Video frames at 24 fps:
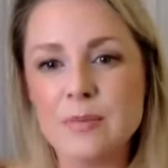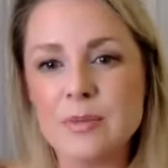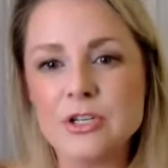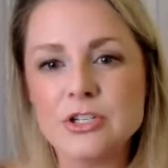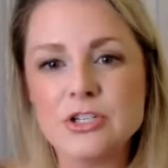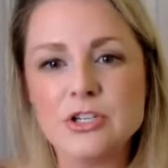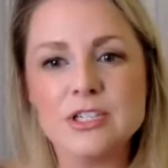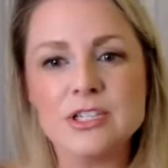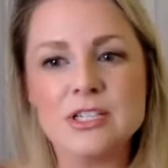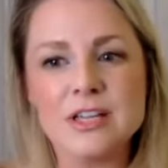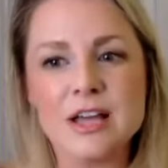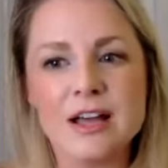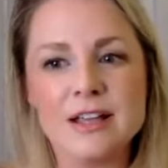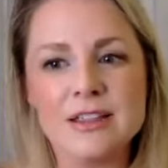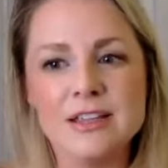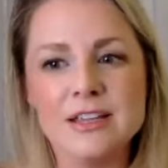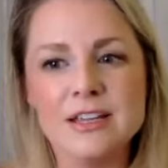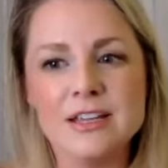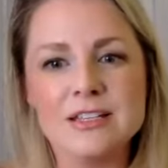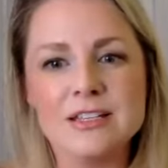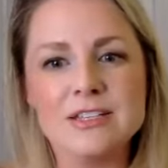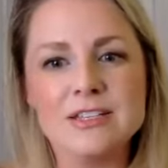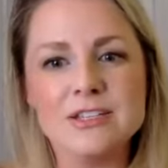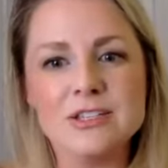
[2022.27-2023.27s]
But just, I
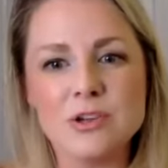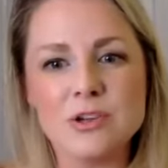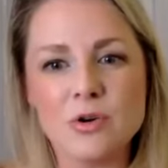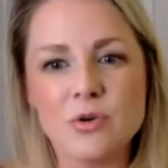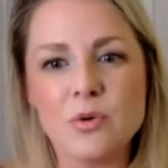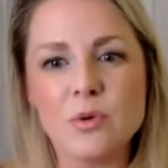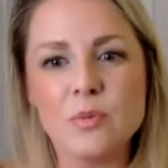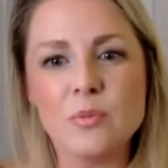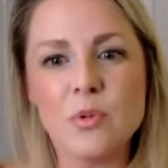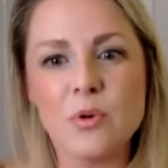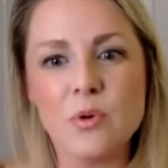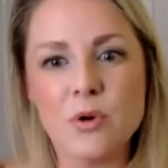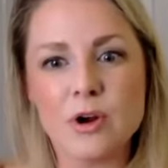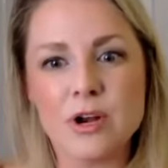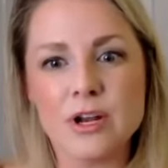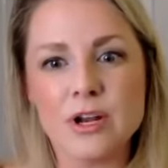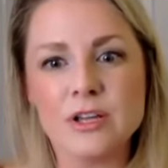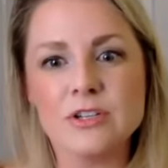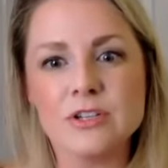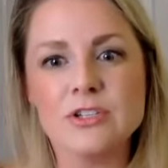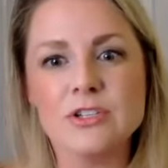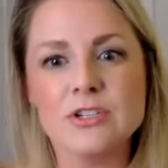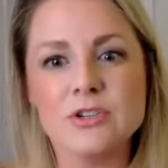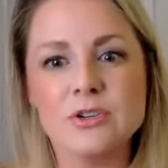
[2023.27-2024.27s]
think it's so
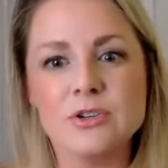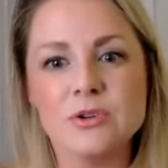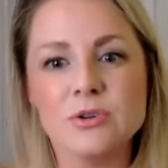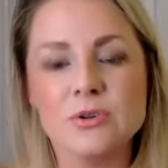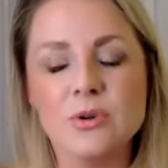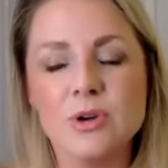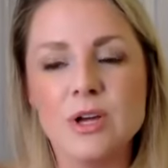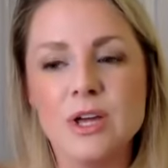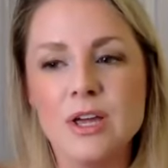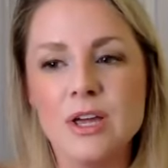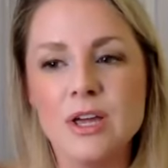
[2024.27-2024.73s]
important to